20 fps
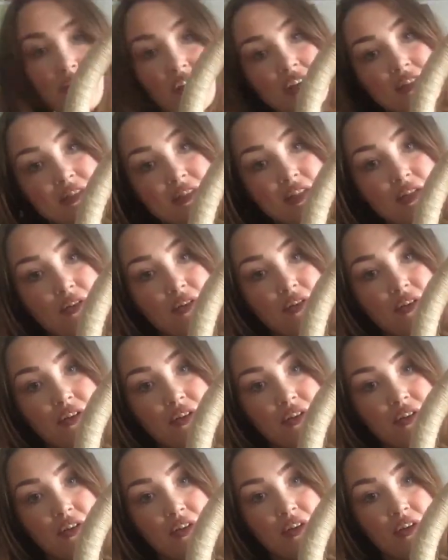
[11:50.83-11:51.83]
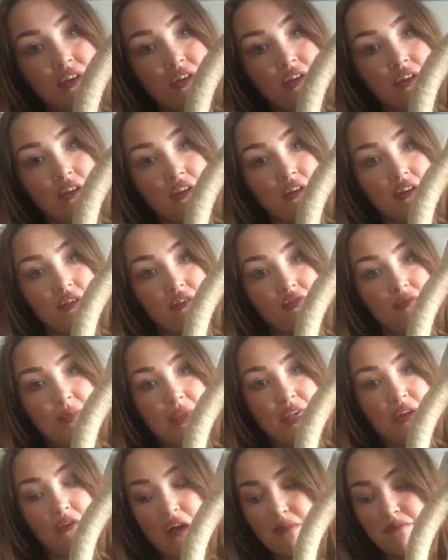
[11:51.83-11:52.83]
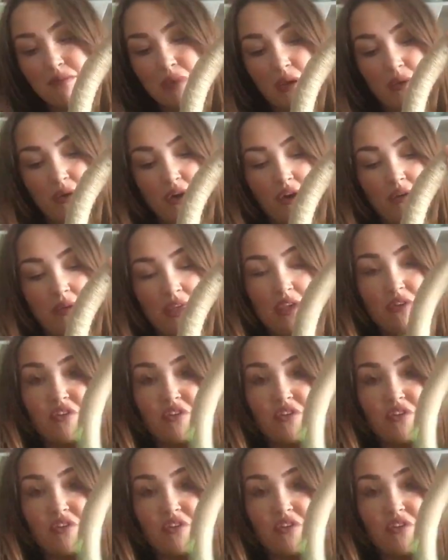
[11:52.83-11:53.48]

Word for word: nice look of it being quite boho.